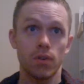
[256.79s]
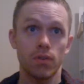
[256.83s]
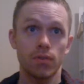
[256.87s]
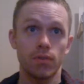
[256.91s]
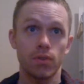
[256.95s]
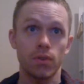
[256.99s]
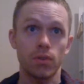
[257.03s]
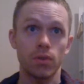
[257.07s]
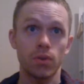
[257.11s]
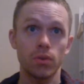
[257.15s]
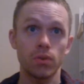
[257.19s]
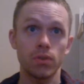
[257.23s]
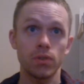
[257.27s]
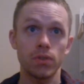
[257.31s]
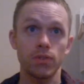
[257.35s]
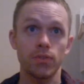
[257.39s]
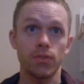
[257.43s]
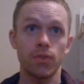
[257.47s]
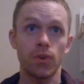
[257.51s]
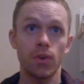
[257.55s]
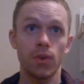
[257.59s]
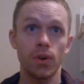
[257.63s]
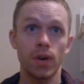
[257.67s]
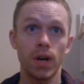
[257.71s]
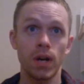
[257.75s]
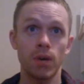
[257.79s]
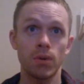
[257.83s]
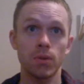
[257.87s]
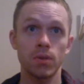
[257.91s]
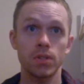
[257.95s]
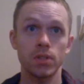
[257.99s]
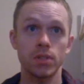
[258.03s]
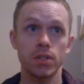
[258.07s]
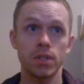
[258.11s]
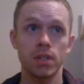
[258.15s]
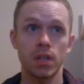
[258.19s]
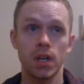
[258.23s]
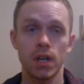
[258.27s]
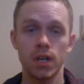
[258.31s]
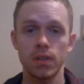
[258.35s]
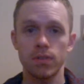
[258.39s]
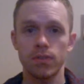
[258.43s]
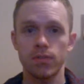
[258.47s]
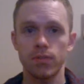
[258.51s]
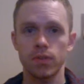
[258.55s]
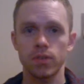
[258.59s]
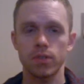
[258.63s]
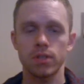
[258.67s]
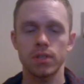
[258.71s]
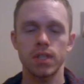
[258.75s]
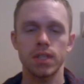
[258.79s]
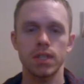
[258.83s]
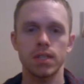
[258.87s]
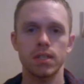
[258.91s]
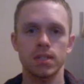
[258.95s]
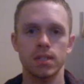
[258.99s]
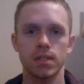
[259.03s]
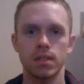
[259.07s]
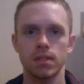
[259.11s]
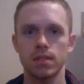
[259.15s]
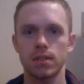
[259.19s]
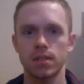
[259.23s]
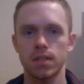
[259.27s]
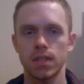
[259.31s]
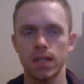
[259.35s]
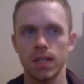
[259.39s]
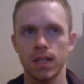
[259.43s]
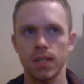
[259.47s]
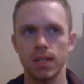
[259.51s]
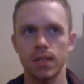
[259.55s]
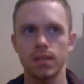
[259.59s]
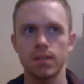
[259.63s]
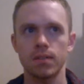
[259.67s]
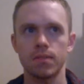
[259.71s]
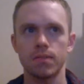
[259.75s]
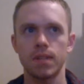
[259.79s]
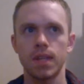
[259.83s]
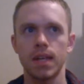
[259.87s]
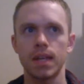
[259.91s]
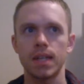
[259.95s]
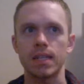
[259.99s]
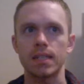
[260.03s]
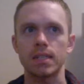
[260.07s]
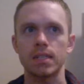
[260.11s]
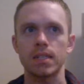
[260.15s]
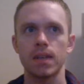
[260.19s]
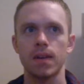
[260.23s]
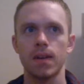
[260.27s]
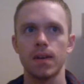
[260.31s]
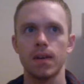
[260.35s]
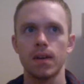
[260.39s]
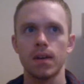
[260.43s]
for only 4 hours a night for 6 consecutive days.